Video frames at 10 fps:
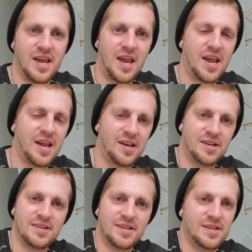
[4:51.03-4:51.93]

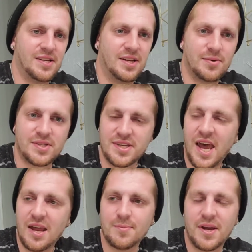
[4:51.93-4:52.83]
And it was
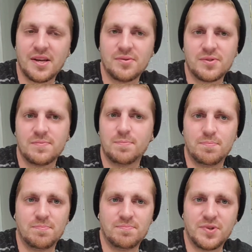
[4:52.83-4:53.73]
sad, man. It was a
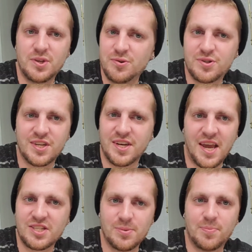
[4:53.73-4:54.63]
huge
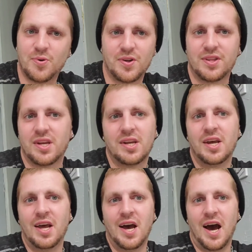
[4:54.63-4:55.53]
connection point that
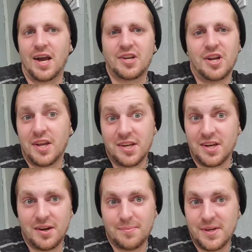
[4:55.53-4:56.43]
I could have
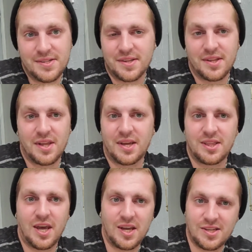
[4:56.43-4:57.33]
ended up easily
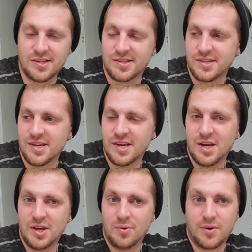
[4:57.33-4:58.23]
like that, because
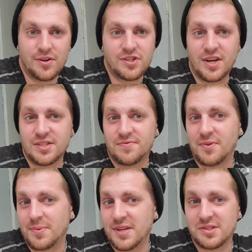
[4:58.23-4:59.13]
when you're changing
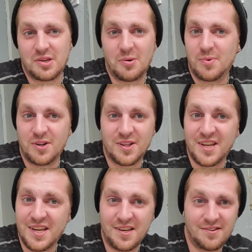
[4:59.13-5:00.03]
from getting sober to
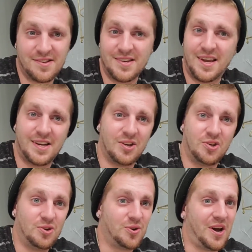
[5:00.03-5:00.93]
clean, and
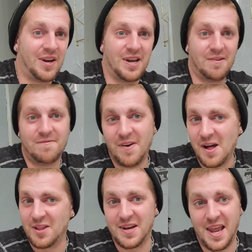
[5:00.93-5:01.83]
you got a
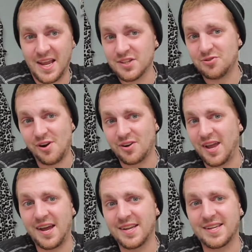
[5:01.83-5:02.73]
felon and drug
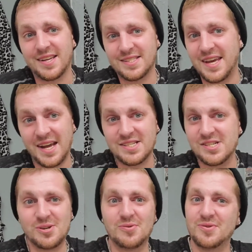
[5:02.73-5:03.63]
addict attached
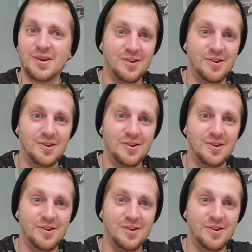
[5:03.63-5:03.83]
to you,